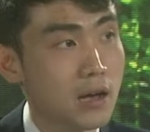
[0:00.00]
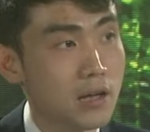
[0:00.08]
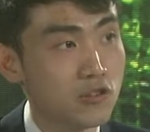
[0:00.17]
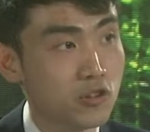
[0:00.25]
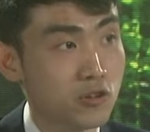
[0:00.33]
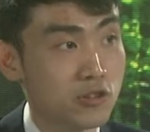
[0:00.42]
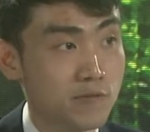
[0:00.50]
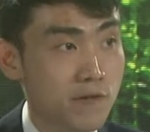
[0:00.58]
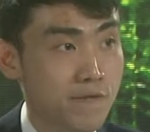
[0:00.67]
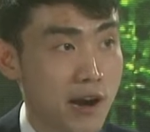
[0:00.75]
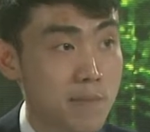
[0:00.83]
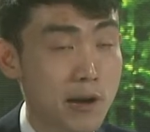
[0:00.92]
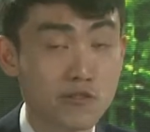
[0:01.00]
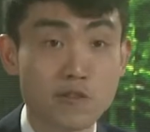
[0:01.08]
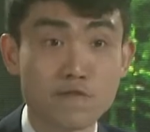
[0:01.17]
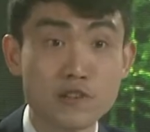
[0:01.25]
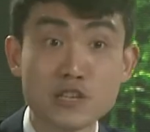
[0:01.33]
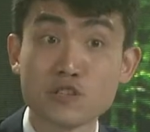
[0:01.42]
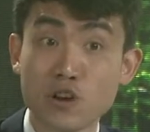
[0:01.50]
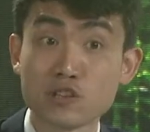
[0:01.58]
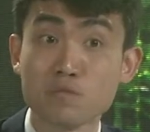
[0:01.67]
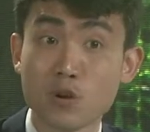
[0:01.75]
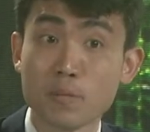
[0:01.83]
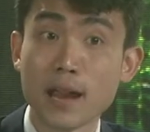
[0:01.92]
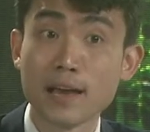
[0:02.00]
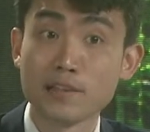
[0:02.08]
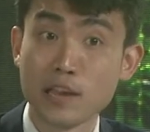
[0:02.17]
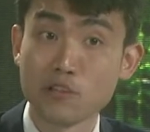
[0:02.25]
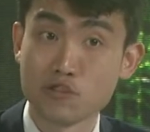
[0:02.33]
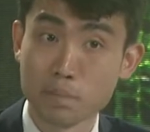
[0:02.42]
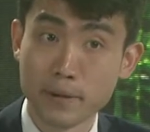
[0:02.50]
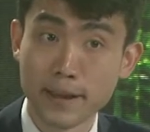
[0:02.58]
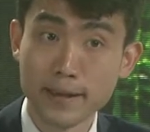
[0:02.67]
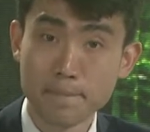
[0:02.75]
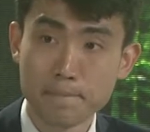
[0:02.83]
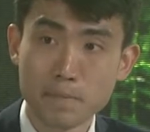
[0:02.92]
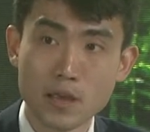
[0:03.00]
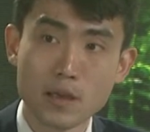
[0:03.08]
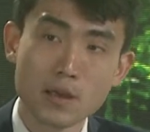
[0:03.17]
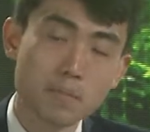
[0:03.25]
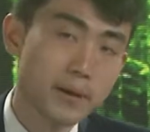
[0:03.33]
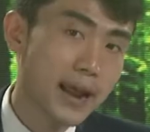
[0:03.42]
So it's very much a resource mobilization play. But